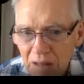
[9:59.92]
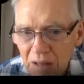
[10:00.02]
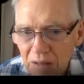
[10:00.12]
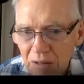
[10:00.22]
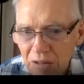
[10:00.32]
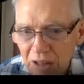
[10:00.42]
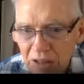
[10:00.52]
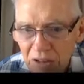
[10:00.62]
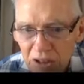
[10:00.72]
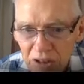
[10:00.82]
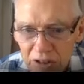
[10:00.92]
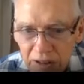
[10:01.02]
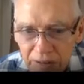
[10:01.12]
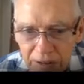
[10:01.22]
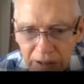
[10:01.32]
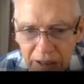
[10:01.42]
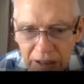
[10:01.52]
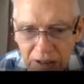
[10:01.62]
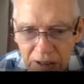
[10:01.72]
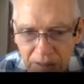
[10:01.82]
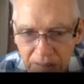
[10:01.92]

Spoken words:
Well, thank you, Jessica, for that answer.